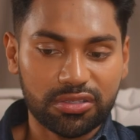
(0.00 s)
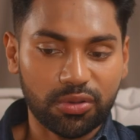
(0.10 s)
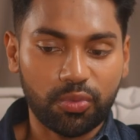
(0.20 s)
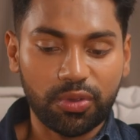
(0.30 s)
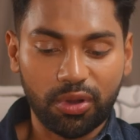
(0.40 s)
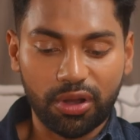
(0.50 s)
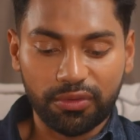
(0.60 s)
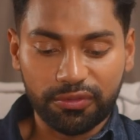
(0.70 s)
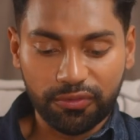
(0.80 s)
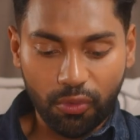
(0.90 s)
So we were
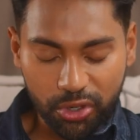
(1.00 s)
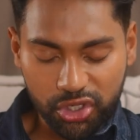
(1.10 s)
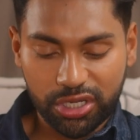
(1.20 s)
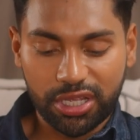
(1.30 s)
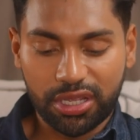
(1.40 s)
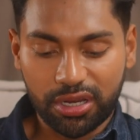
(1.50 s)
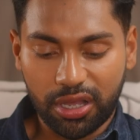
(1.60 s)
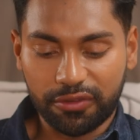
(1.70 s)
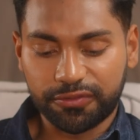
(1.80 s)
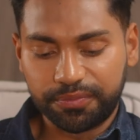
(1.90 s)
fortunate
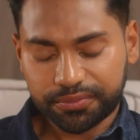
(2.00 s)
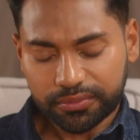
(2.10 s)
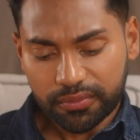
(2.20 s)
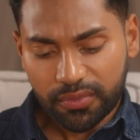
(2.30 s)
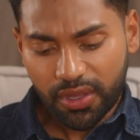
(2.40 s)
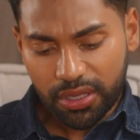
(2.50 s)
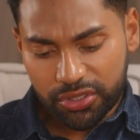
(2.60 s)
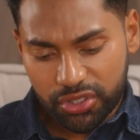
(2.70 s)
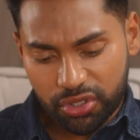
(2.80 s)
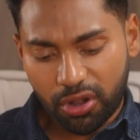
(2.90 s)
enough
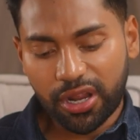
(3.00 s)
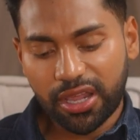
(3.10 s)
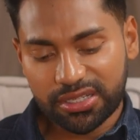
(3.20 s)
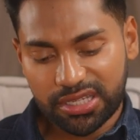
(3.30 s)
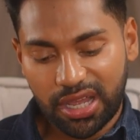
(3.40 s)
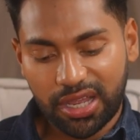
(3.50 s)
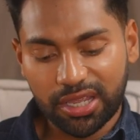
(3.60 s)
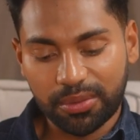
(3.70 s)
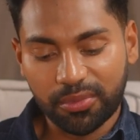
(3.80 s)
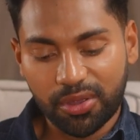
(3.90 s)
to start at a
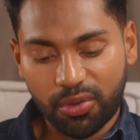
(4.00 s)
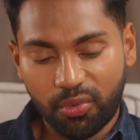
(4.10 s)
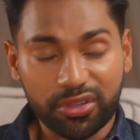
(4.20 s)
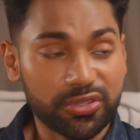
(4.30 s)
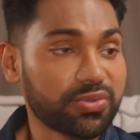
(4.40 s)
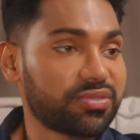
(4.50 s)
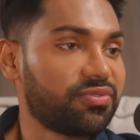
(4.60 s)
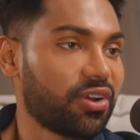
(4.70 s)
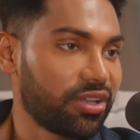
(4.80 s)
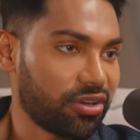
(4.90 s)
time where this was
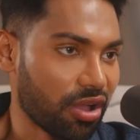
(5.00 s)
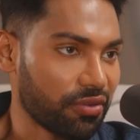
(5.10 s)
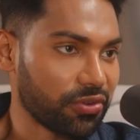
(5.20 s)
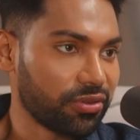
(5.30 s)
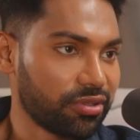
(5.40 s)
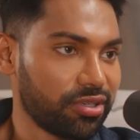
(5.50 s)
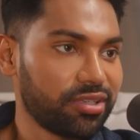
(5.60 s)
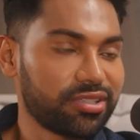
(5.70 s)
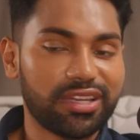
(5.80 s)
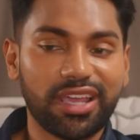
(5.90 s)
very novel.
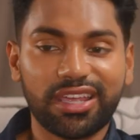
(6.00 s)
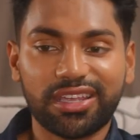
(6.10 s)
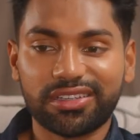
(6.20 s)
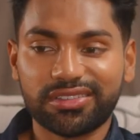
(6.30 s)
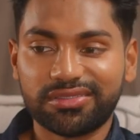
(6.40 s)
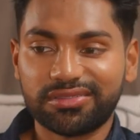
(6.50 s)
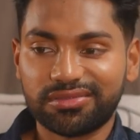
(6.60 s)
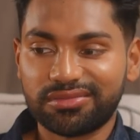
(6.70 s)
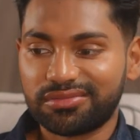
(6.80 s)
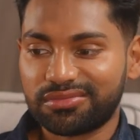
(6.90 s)
Today,
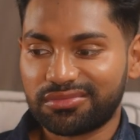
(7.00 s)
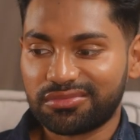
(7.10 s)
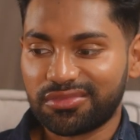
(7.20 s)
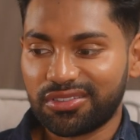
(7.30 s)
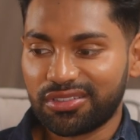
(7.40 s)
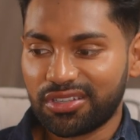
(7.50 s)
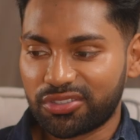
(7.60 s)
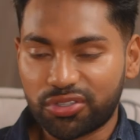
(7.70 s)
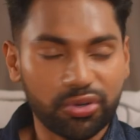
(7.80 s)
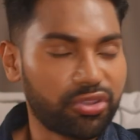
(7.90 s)
in
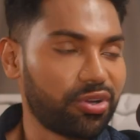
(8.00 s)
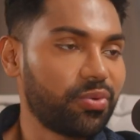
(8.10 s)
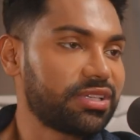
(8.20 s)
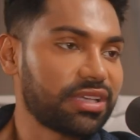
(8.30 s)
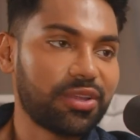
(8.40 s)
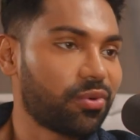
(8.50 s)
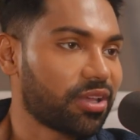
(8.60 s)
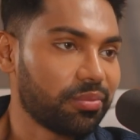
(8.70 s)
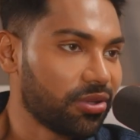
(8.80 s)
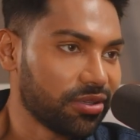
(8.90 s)
2 to 3 weeks, anyone
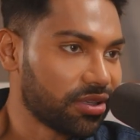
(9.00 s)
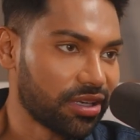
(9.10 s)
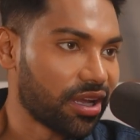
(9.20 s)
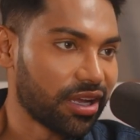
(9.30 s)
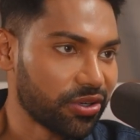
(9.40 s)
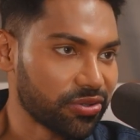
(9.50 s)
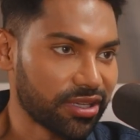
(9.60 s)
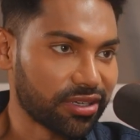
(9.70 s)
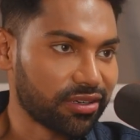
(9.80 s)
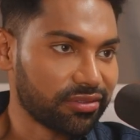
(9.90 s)
can build an AI note
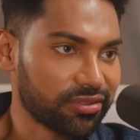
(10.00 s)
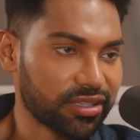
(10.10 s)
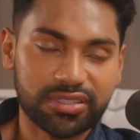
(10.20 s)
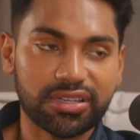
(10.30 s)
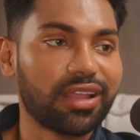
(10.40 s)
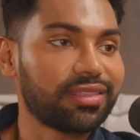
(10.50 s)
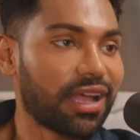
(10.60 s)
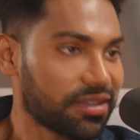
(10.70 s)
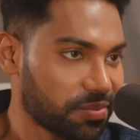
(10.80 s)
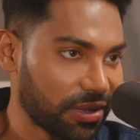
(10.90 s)
taker. Like, it's not
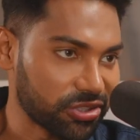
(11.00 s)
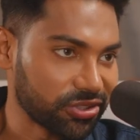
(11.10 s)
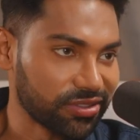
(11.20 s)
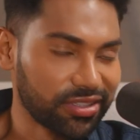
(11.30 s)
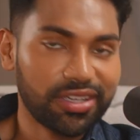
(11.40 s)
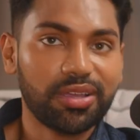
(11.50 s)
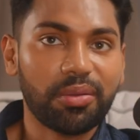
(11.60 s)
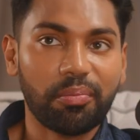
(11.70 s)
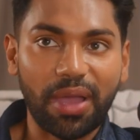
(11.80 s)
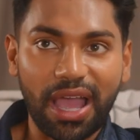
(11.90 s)
that special.
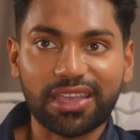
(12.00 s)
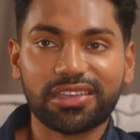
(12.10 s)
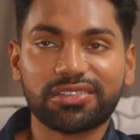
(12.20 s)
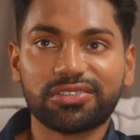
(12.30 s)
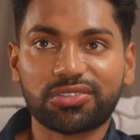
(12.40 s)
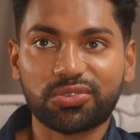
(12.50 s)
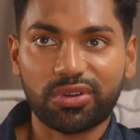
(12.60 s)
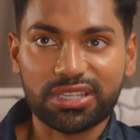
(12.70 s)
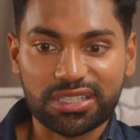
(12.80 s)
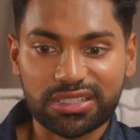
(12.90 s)
Back in
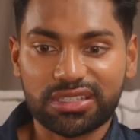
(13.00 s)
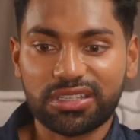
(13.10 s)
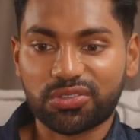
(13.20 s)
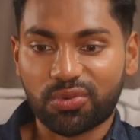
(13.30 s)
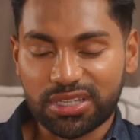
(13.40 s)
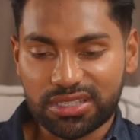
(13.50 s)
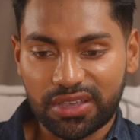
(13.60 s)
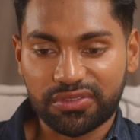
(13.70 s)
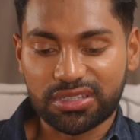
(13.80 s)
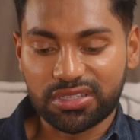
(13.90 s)
2016,
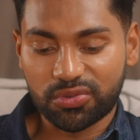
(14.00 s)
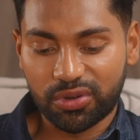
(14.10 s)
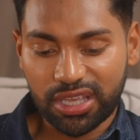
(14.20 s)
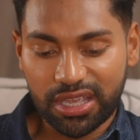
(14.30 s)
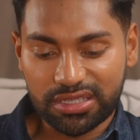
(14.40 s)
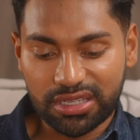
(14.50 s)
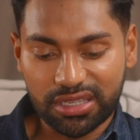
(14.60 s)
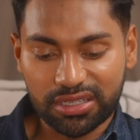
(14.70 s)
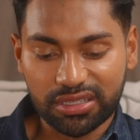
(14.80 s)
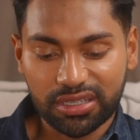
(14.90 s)
2017,
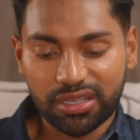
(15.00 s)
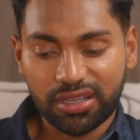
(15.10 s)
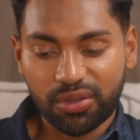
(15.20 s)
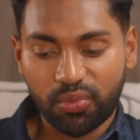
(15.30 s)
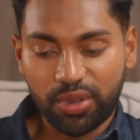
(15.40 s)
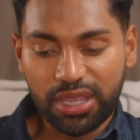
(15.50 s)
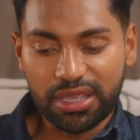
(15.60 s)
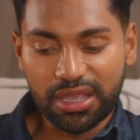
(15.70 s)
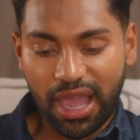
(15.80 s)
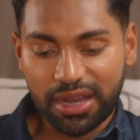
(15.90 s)
2018,
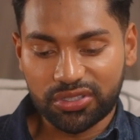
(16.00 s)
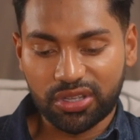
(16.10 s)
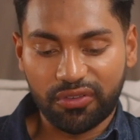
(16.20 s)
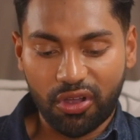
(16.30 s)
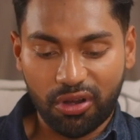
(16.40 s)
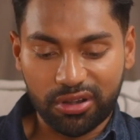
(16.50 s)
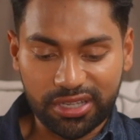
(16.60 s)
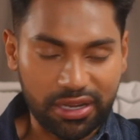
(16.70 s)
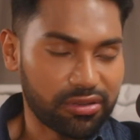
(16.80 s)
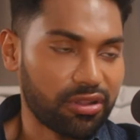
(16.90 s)
we had to solve a hard
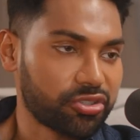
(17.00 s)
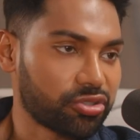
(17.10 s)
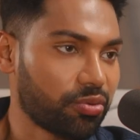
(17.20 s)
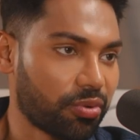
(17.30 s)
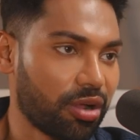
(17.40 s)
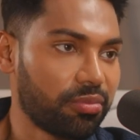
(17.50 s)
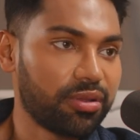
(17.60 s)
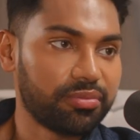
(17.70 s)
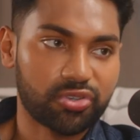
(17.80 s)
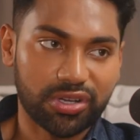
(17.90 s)
technological
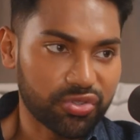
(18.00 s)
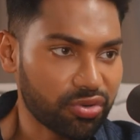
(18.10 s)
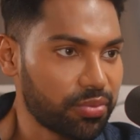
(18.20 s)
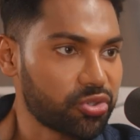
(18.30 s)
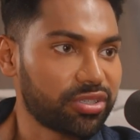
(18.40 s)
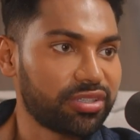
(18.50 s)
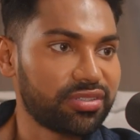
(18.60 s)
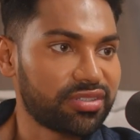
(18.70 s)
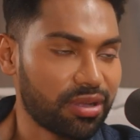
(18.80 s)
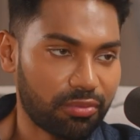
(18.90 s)
problem:
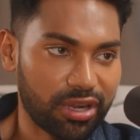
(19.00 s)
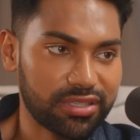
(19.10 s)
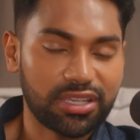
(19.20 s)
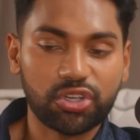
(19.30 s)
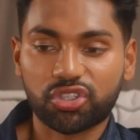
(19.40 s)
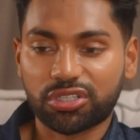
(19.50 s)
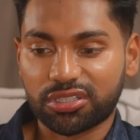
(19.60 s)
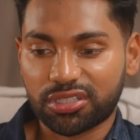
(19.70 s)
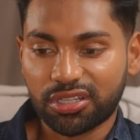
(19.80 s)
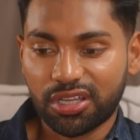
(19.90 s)
transcription,
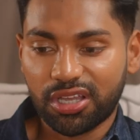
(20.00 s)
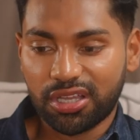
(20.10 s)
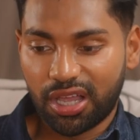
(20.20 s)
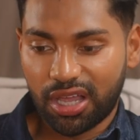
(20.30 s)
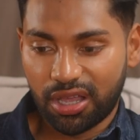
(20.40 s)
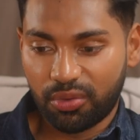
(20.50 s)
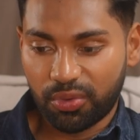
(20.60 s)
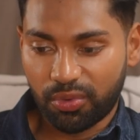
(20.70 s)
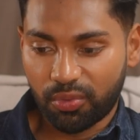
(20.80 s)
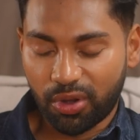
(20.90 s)
summarization. We
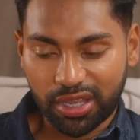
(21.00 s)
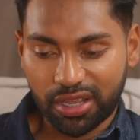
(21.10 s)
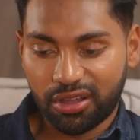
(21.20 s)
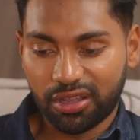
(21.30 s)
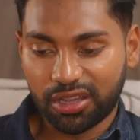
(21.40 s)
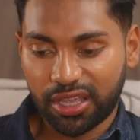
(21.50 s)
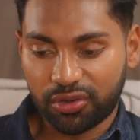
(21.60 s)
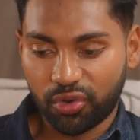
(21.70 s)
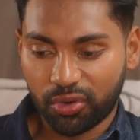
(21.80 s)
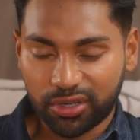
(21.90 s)
were working on like
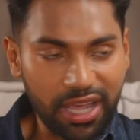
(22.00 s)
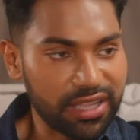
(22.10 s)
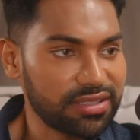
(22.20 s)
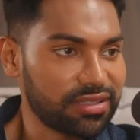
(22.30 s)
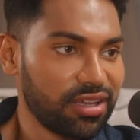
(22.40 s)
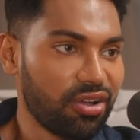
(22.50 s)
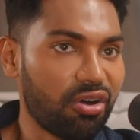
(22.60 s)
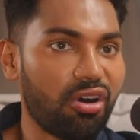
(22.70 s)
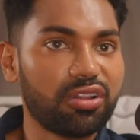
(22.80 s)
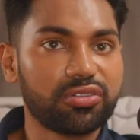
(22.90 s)
neural nets,
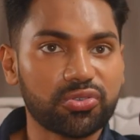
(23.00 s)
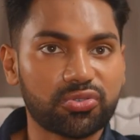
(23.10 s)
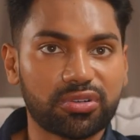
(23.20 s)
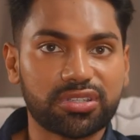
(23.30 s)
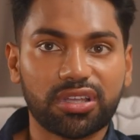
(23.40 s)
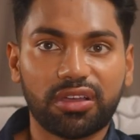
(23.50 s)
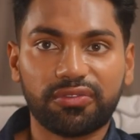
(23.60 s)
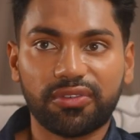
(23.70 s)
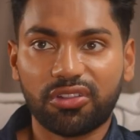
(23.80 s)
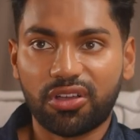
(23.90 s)
all those sort of
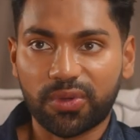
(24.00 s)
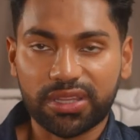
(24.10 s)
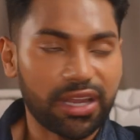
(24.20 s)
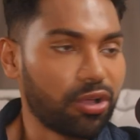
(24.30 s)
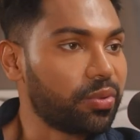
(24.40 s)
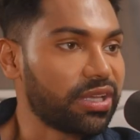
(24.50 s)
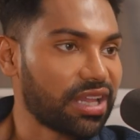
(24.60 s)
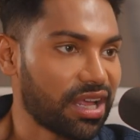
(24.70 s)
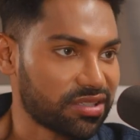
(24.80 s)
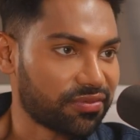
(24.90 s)
stuff, along with NLP
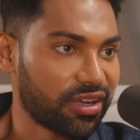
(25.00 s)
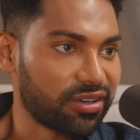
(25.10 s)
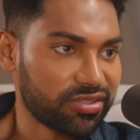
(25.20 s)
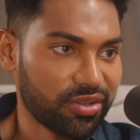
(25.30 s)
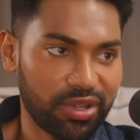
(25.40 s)
classifiers.